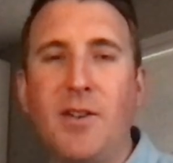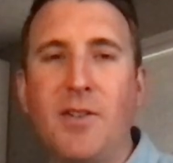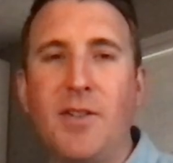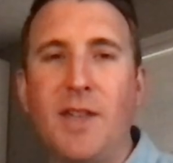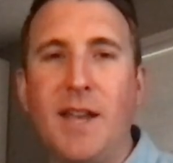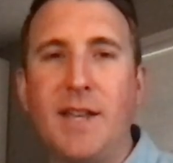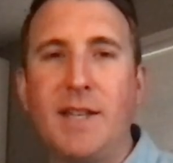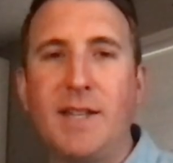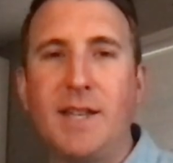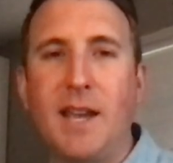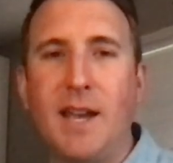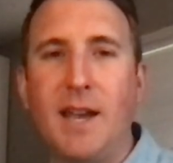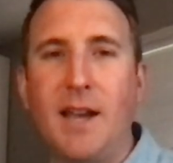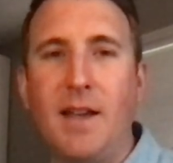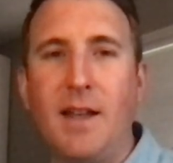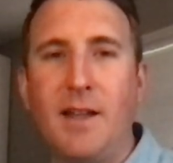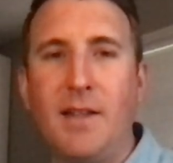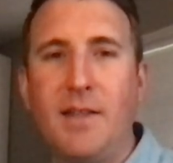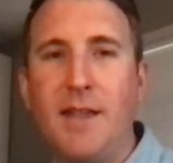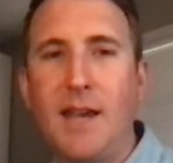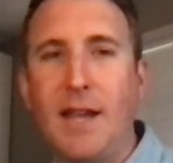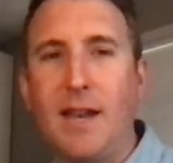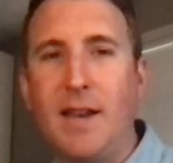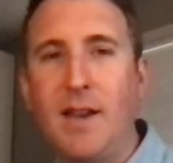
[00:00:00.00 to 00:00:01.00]

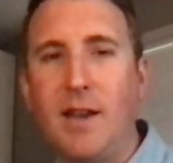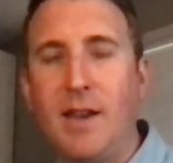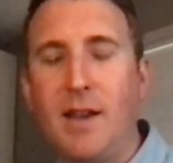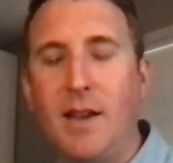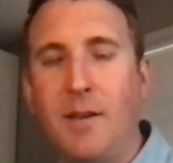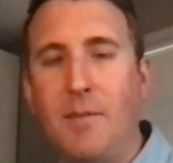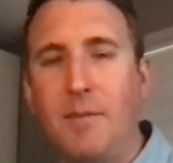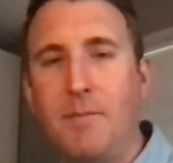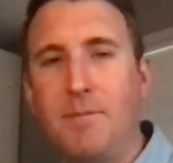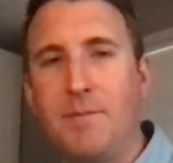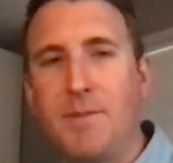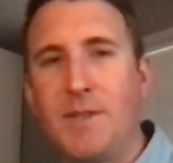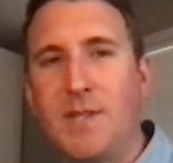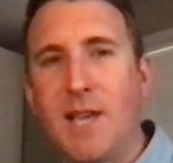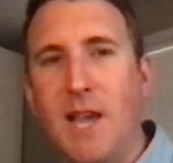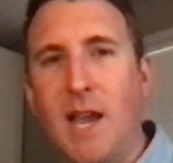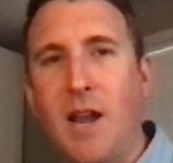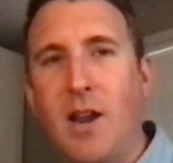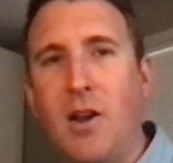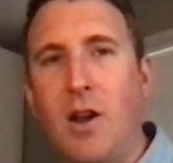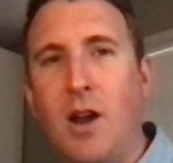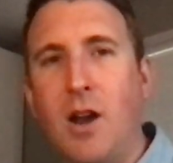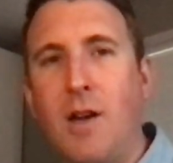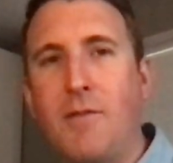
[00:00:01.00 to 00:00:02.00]
that
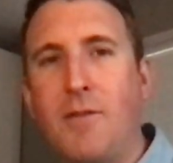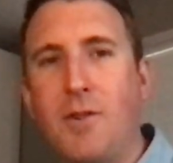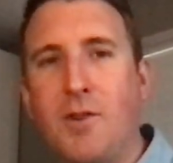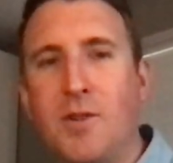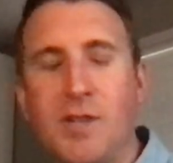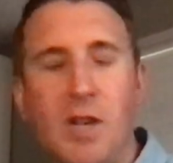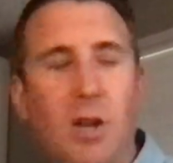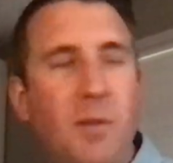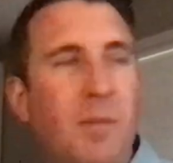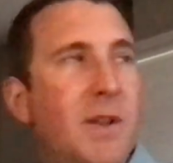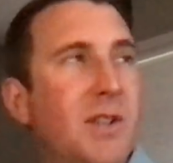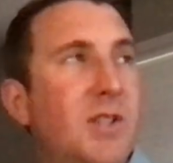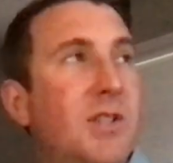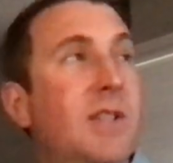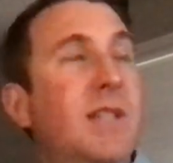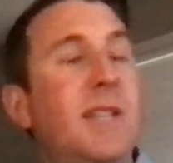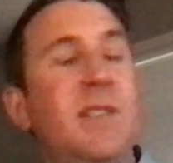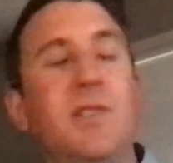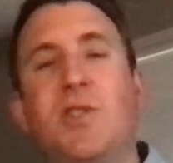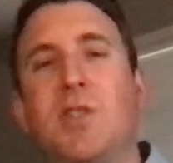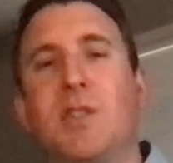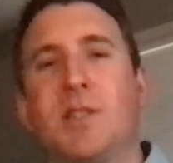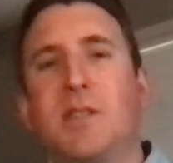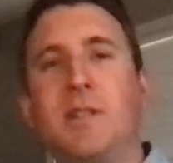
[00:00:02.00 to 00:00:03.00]
Sire offers, and I'll mention
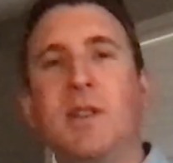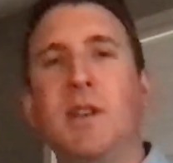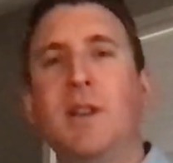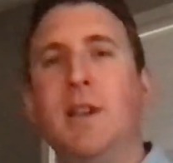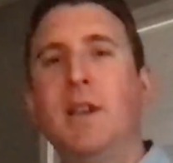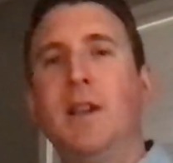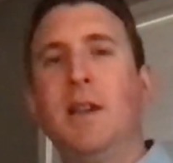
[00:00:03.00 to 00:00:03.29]
these just